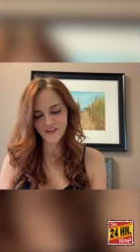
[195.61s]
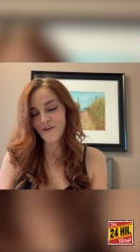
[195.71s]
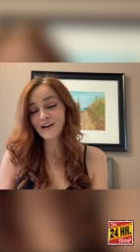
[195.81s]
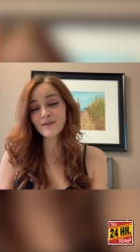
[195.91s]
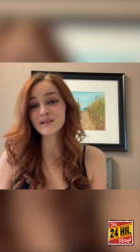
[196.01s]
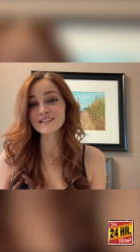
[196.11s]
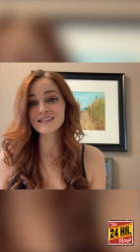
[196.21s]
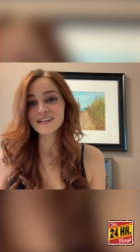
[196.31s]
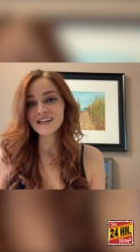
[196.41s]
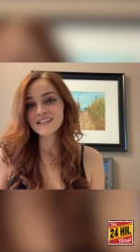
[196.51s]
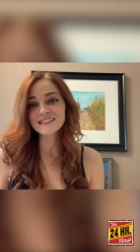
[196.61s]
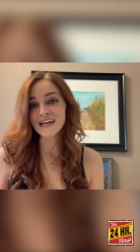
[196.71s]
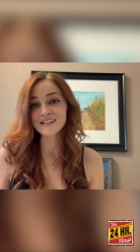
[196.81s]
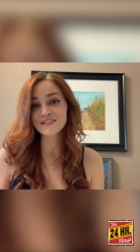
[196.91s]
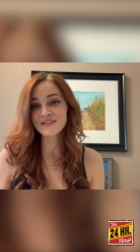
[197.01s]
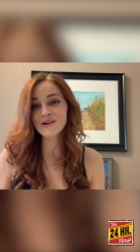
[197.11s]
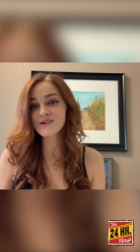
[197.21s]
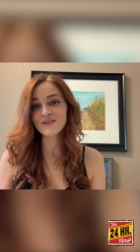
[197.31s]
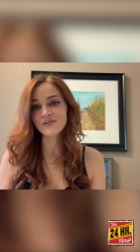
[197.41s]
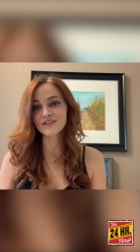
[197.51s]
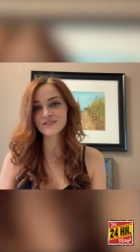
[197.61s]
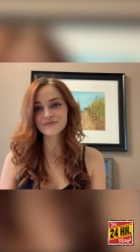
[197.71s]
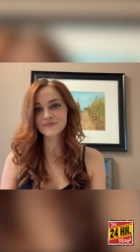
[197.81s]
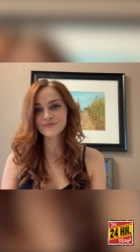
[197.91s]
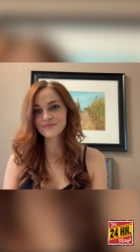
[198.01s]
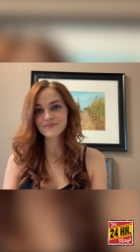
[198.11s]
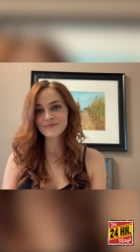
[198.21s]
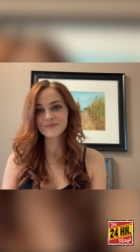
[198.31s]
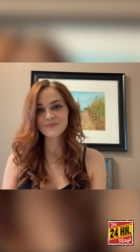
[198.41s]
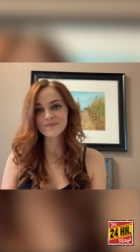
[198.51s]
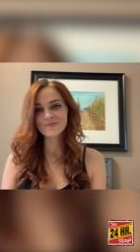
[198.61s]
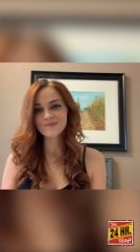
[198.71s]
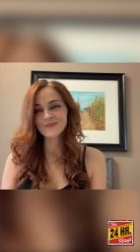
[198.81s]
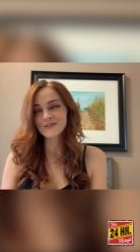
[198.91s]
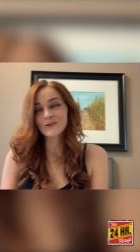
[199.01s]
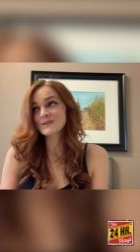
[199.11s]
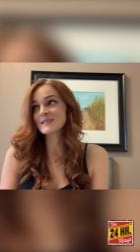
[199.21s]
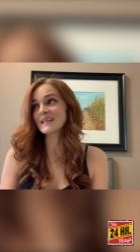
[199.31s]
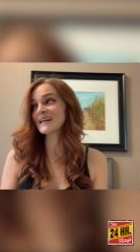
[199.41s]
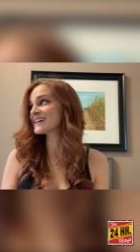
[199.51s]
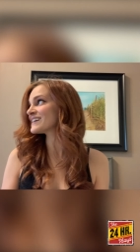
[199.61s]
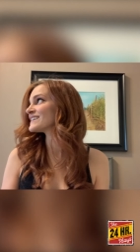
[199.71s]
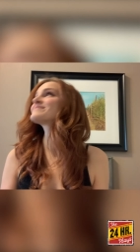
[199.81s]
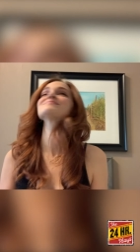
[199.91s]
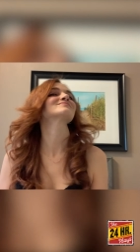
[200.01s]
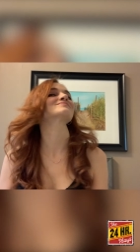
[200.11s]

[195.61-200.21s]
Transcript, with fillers: know, I could be a dancer or, or a singer.